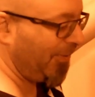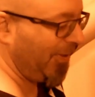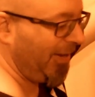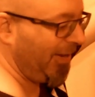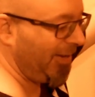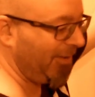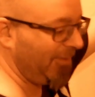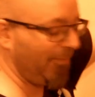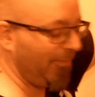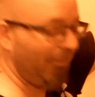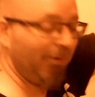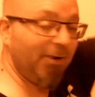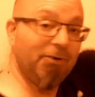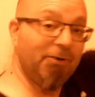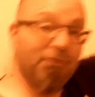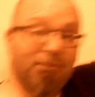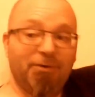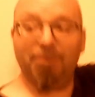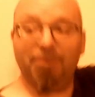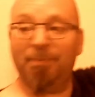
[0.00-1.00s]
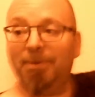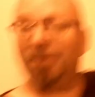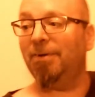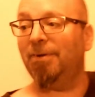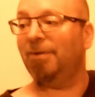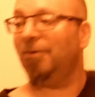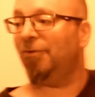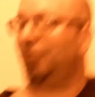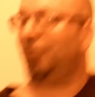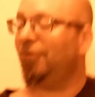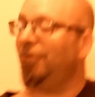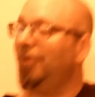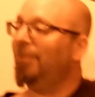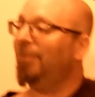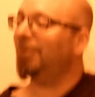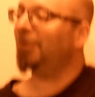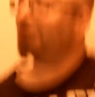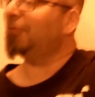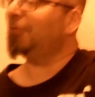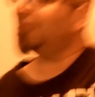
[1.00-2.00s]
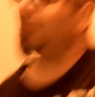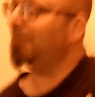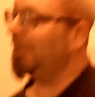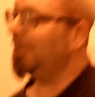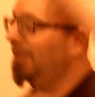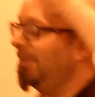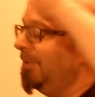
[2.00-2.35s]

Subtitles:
plate and then we're going to serve it, and I'll show you what a serving